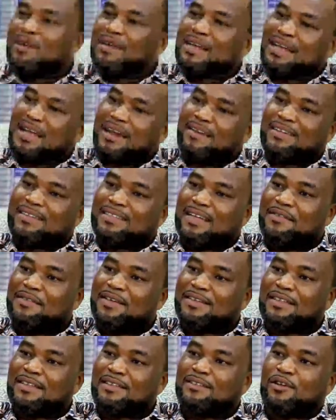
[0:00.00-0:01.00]
about the
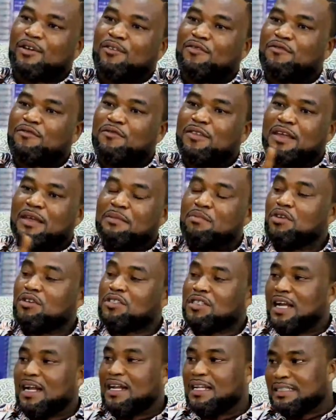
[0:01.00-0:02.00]
characteristics of
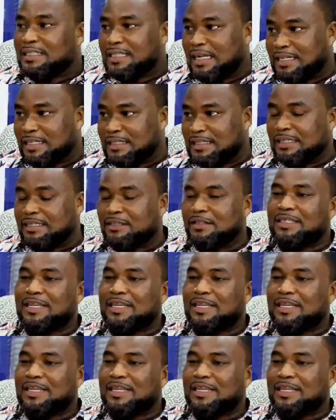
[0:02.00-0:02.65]
emotional intelligence.